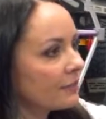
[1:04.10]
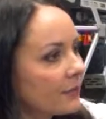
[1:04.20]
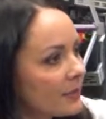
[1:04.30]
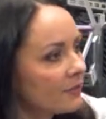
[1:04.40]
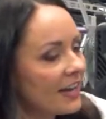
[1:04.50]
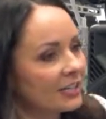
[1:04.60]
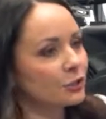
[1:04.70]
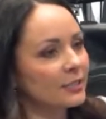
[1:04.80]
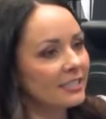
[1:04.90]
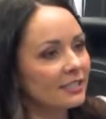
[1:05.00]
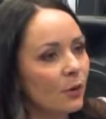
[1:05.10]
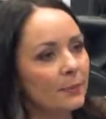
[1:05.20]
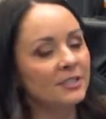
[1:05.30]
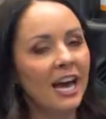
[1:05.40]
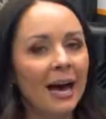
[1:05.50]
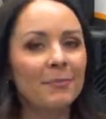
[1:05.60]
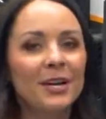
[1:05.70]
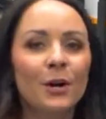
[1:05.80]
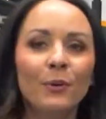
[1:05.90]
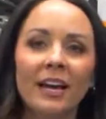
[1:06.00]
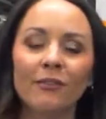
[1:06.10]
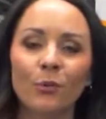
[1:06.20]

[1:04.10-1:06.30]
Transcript: from the factory. So up top, we have a